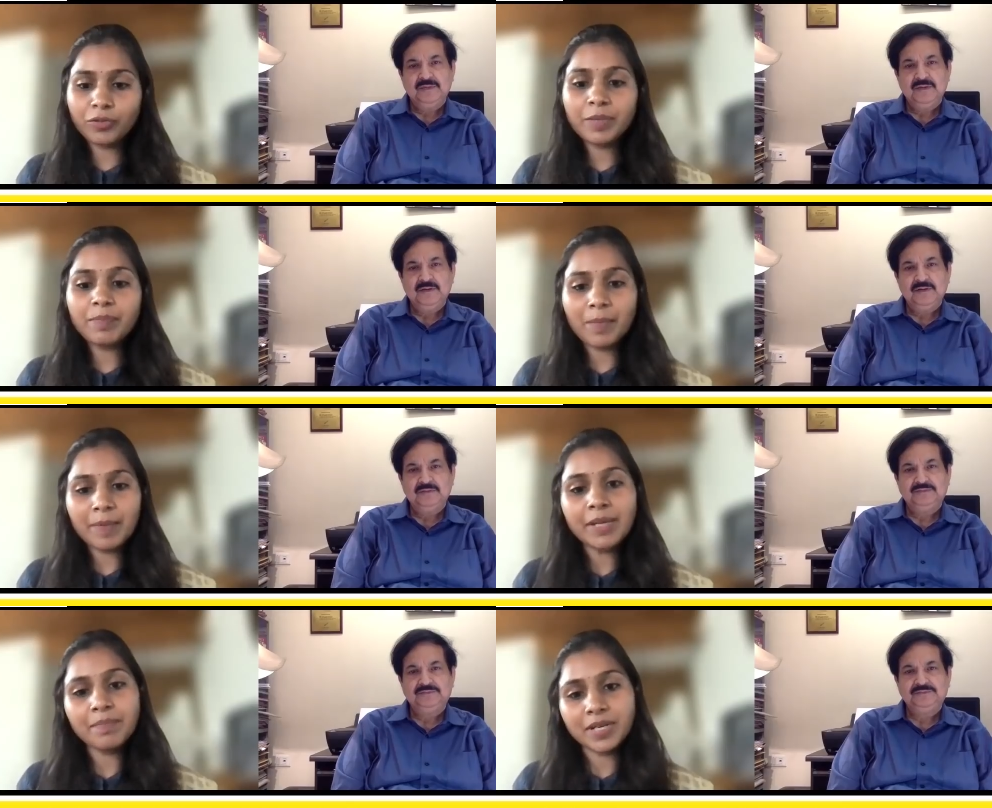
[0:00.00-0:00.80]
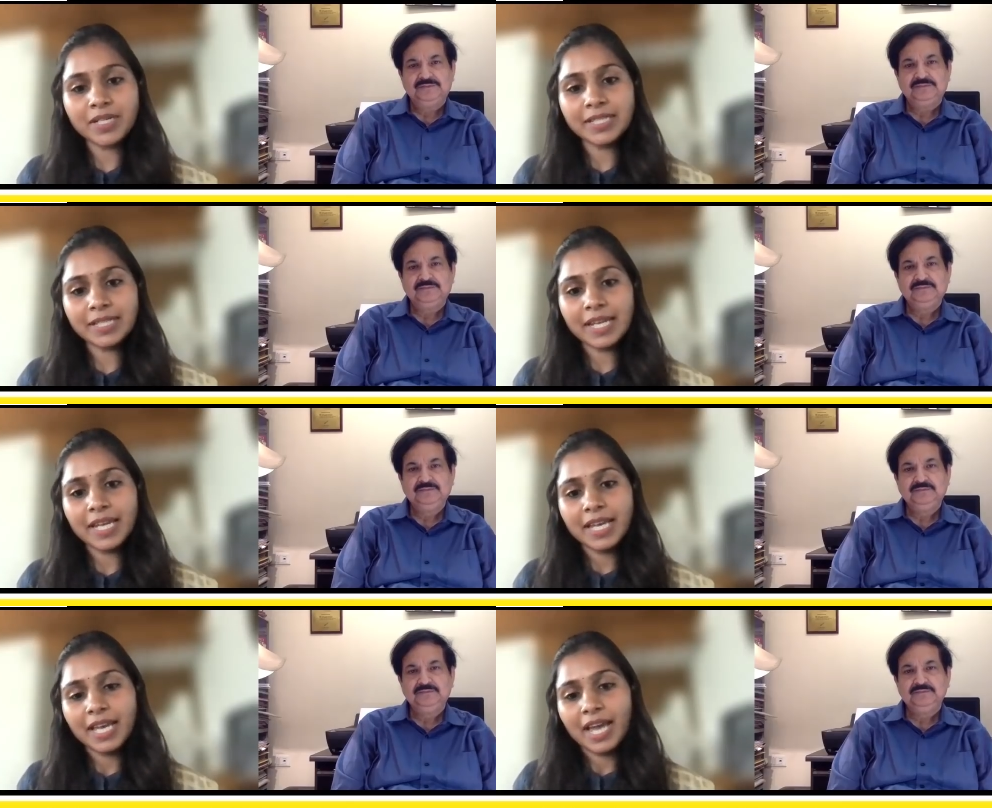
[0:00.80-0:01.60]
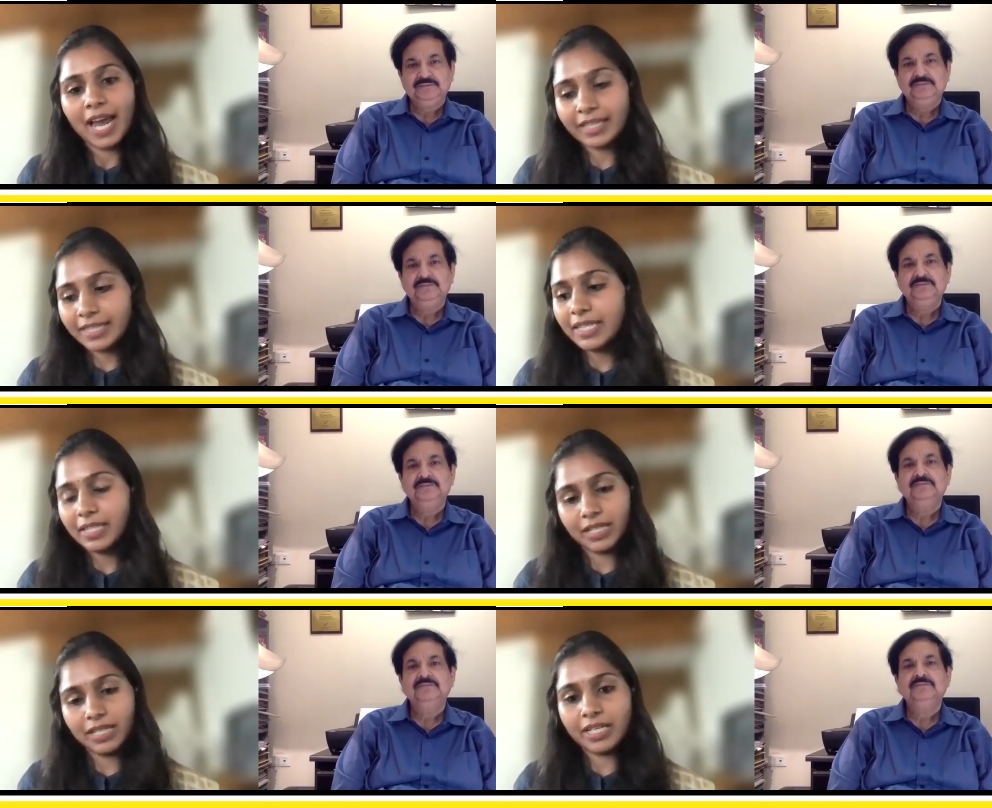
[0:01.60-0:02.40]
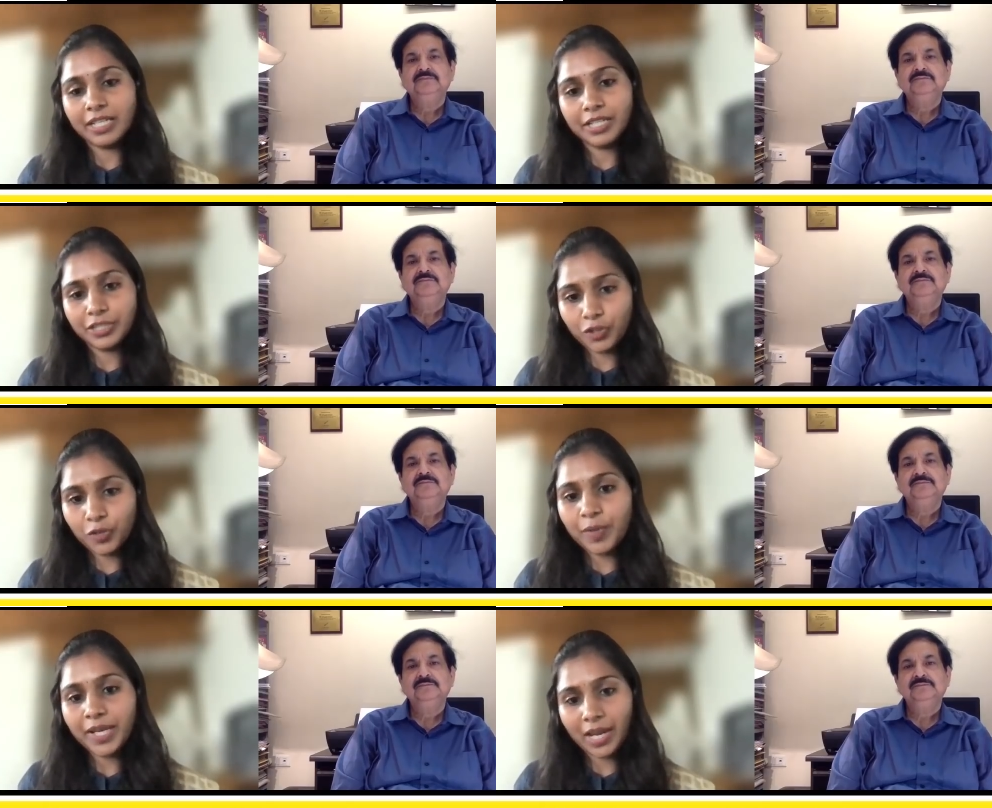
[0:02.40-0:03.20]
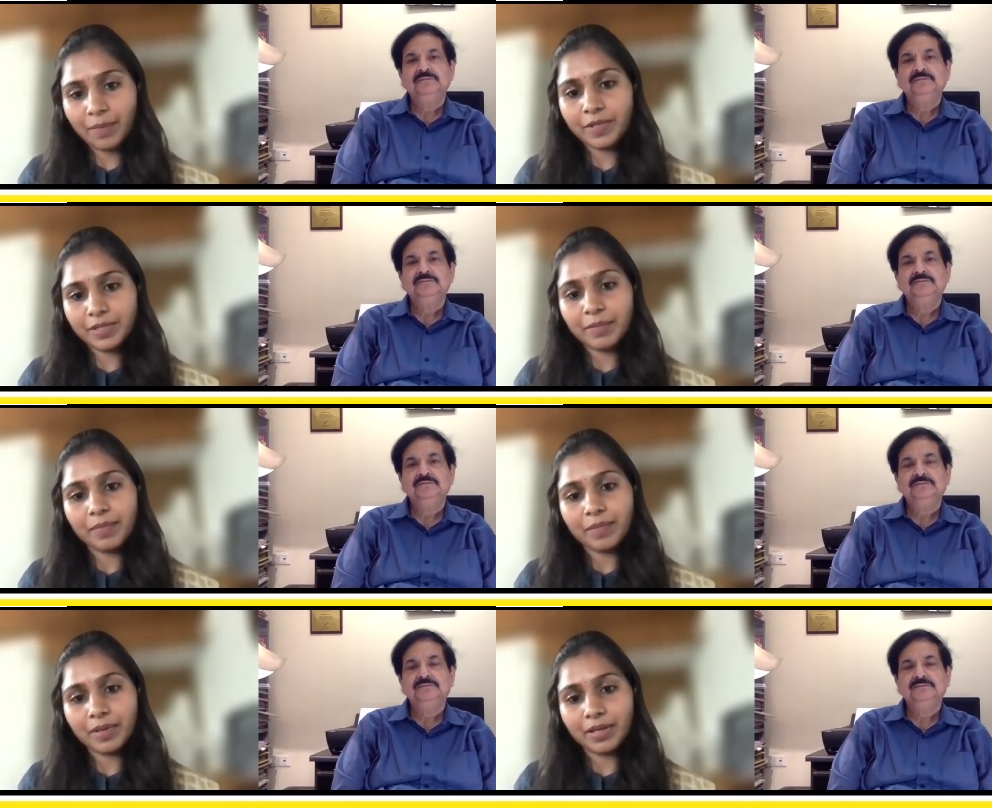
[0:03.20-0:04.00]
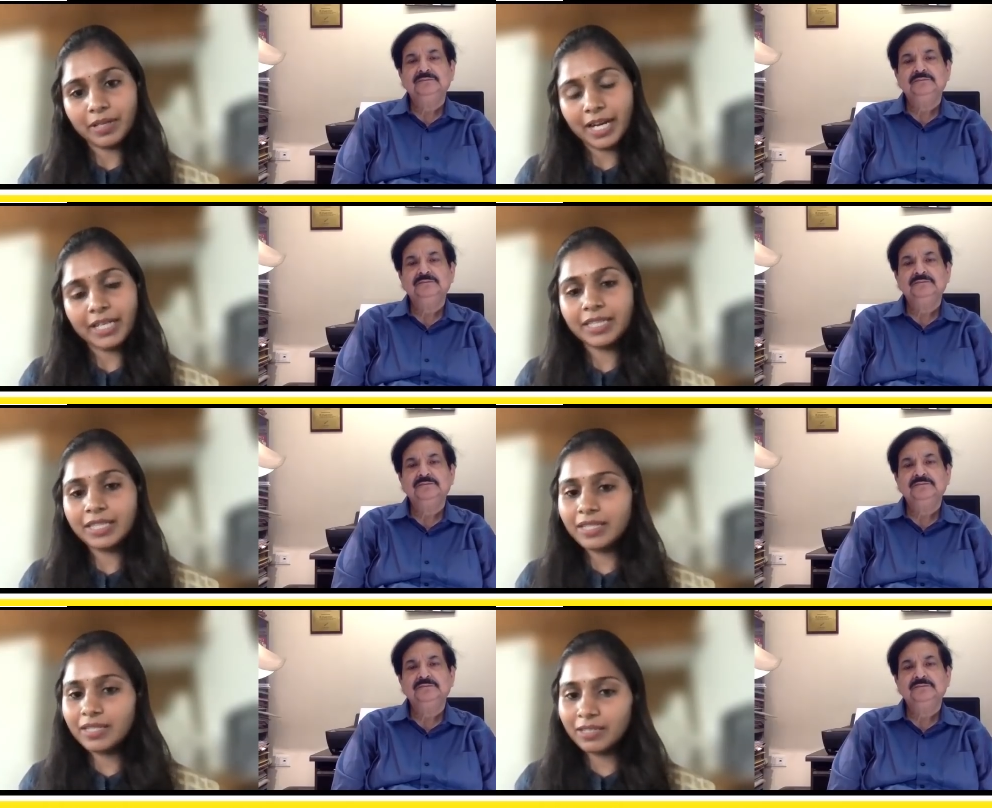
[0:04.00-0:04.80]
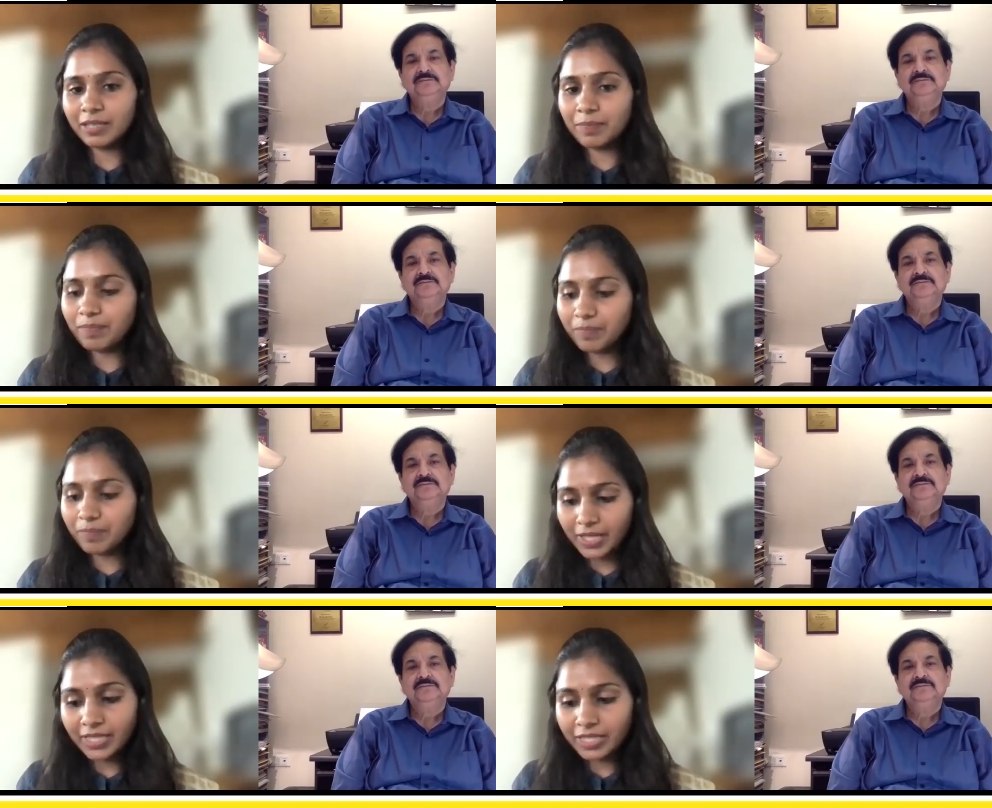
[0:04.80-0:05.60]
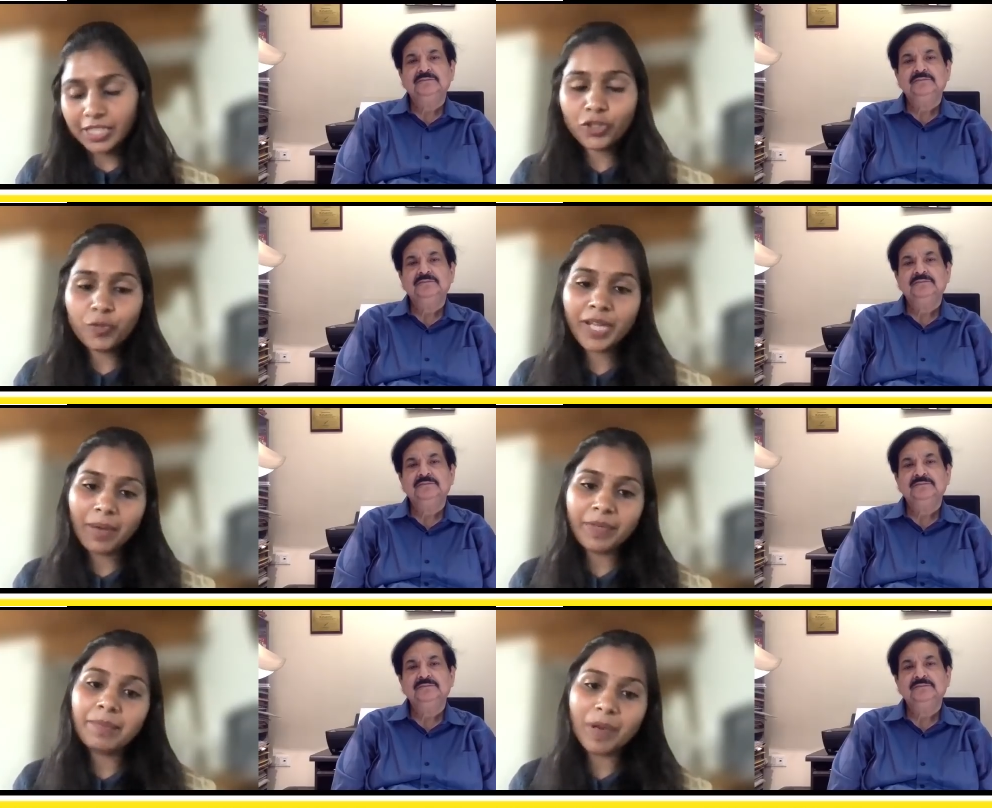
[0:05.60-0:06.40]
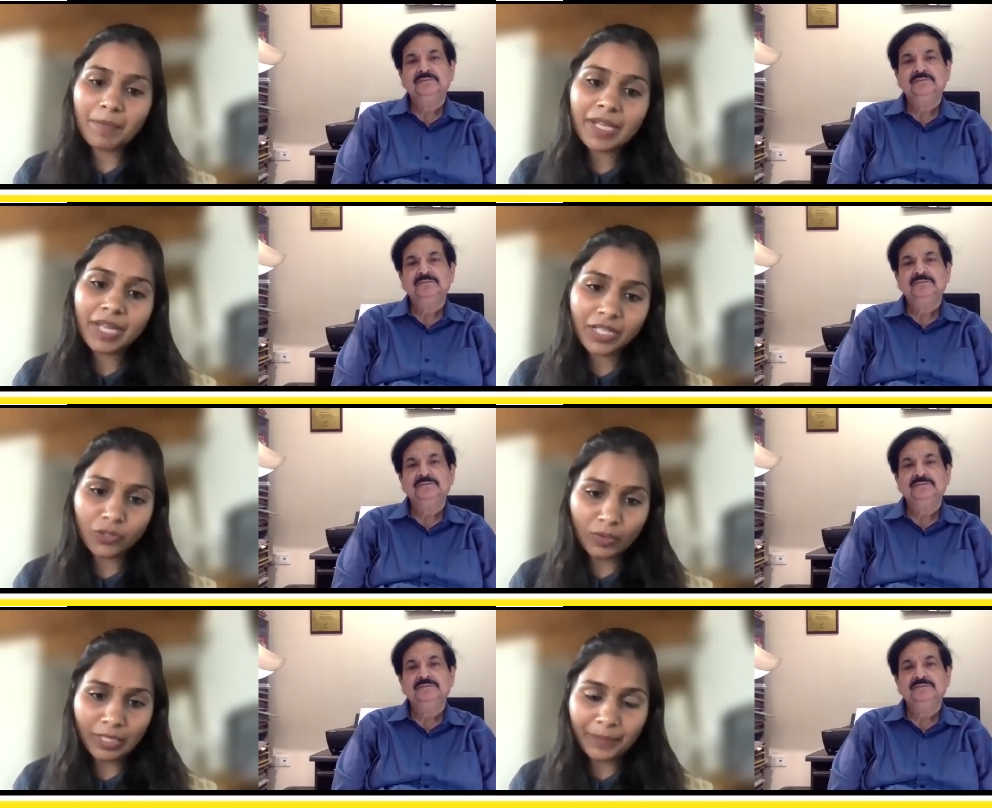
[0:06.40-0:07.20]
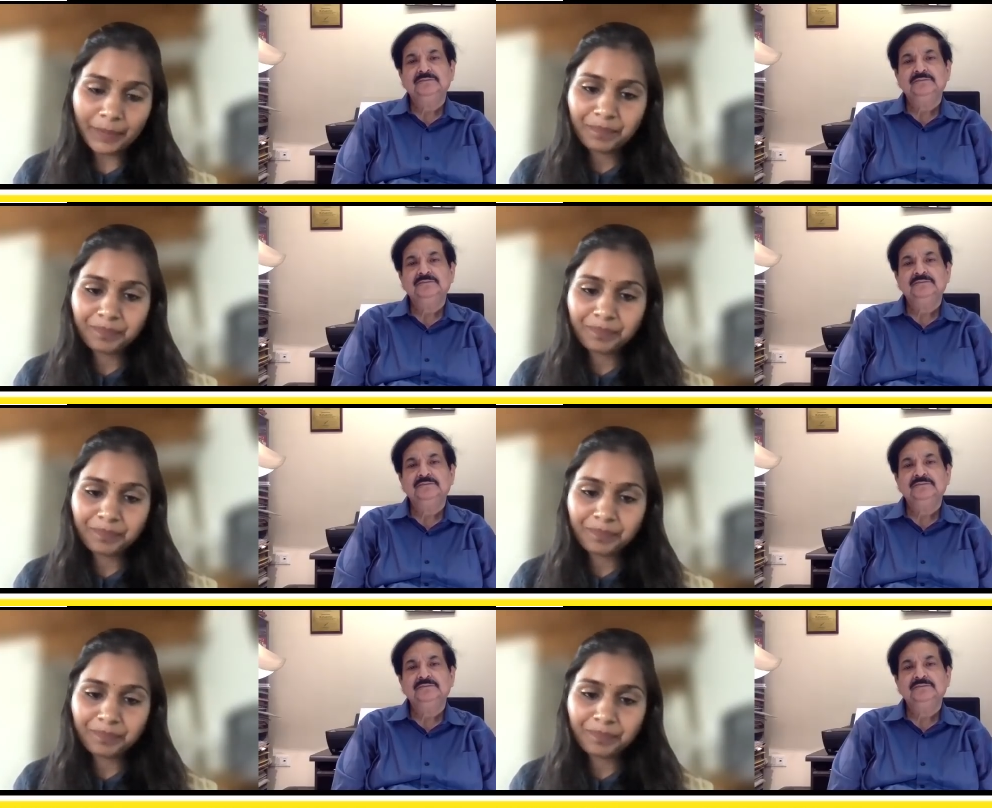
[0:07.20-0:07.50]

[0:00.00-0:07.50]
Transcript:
Speaker 1: the public purse, I think it, it should be kept uh, it, it should be kept in public hands only.